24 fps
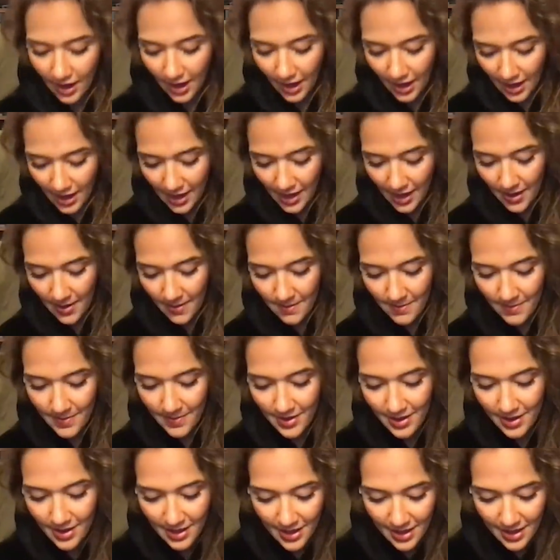Um
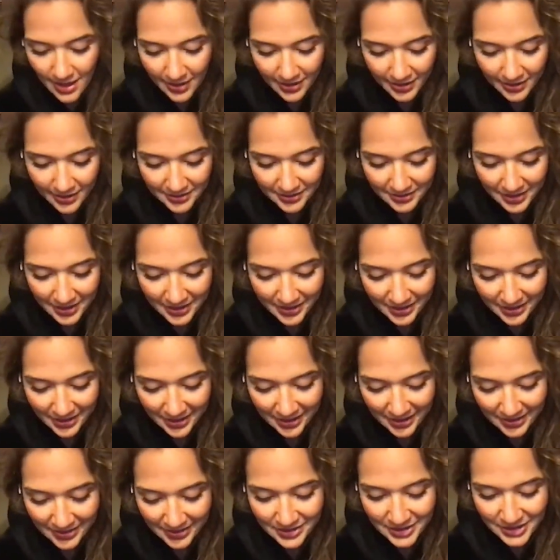like
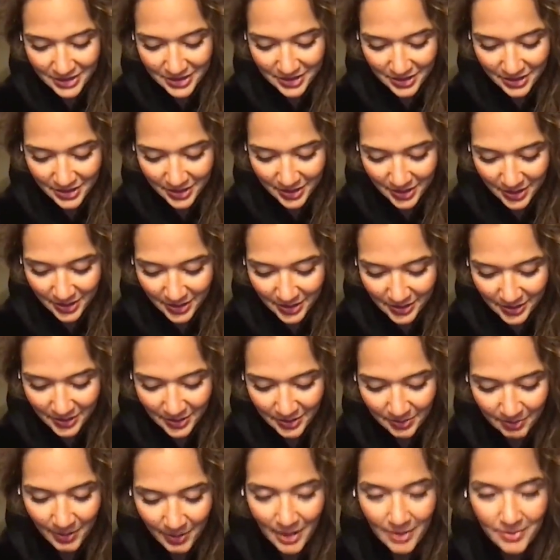this the
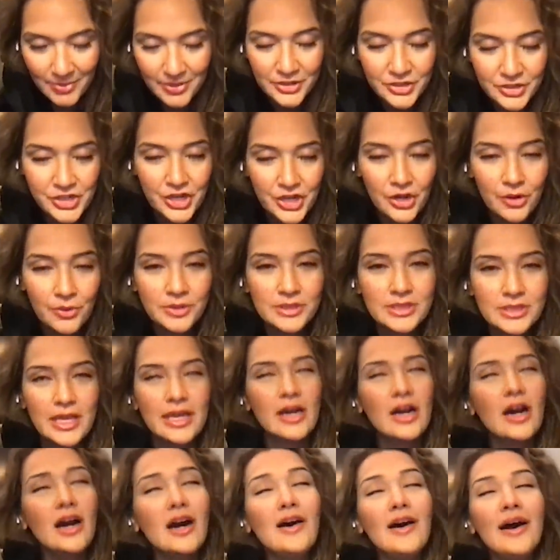the baby Geo was
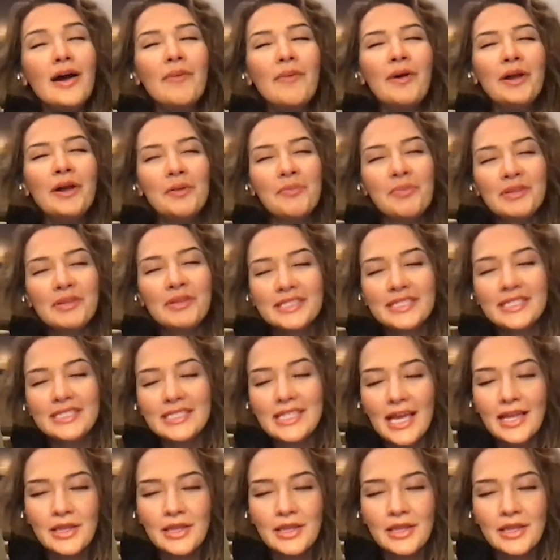like, Oh, I want a business.